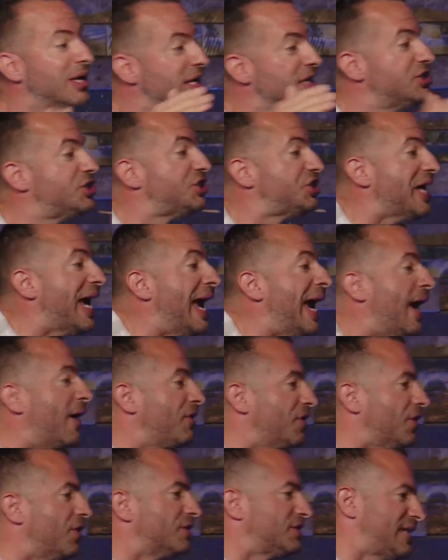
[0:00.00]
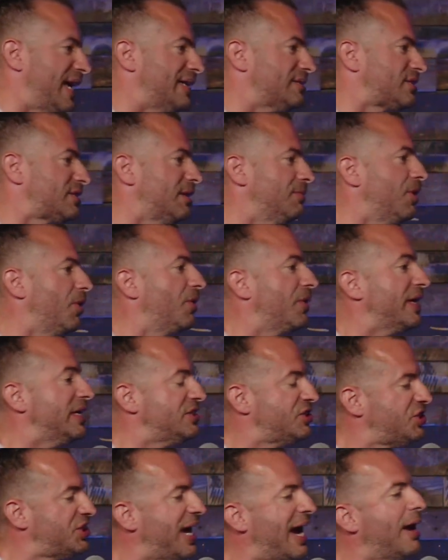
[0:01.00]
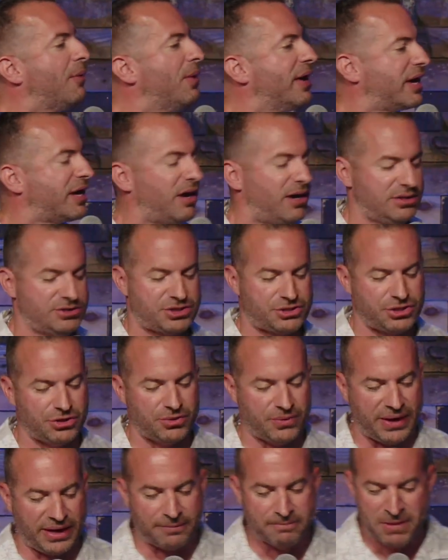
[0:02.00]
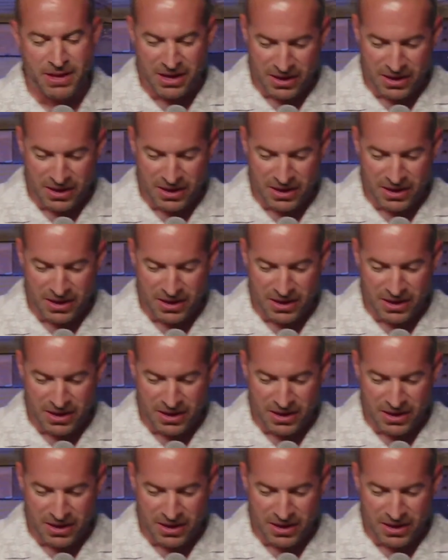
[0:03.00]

Share your testimony, share what God's doing,